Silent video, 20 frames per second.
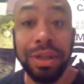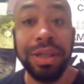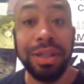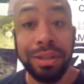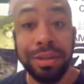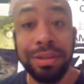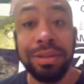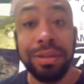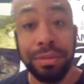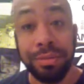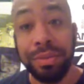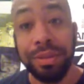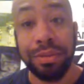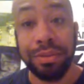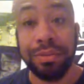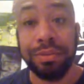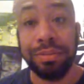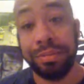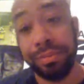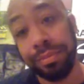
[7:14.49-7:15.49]
on
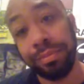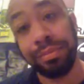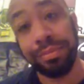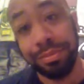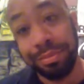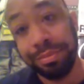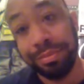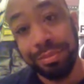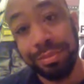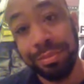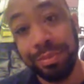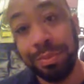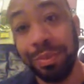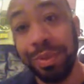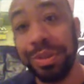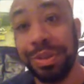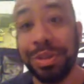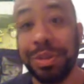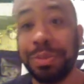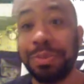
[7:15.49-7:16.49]
something,
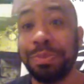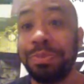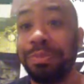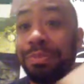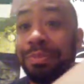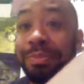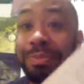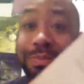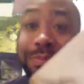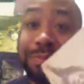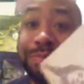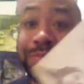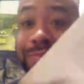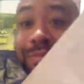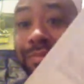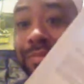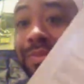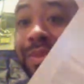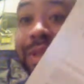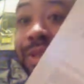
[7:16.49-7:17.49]
which
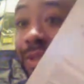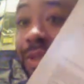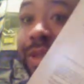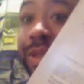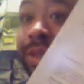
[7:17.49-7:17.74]
is